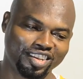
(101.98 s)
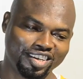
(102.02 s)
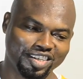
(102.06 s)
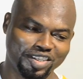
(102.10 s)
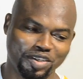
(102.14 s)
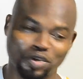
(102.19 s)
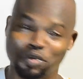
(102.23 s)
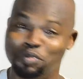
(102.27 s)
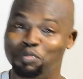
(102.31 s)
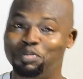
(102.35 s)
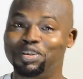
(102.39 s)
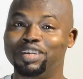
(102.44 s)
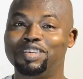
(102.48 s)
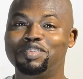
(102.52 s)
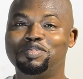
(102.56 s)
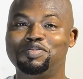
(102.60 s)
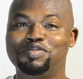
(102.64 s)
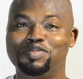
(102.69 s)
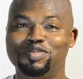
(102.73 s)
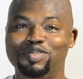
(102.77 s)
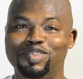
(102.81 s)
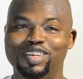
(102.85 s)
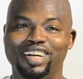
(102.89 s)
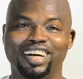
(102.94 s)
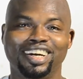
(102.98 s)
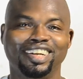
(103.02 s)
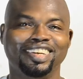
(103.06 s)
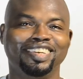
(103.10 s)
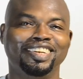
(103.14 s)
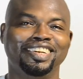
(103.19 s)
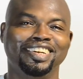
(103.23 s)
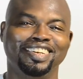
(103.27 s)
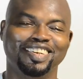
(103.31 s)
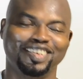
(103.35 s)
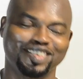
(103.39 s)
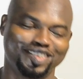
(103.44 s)
She would bring food and
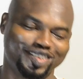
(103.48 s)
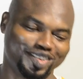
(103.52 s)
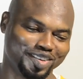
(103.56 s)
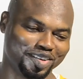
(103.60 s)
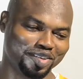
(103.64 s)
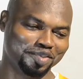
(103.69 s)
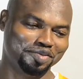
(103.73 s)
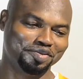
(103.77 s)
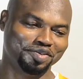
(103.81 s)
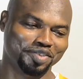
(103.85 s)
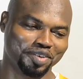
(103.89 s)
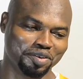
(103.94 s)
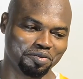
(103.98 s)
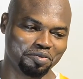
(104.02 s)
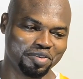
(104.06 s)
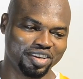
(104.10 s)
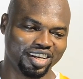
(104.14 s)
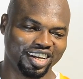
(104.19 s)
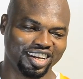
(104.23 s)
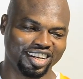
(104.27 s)
stuff for me.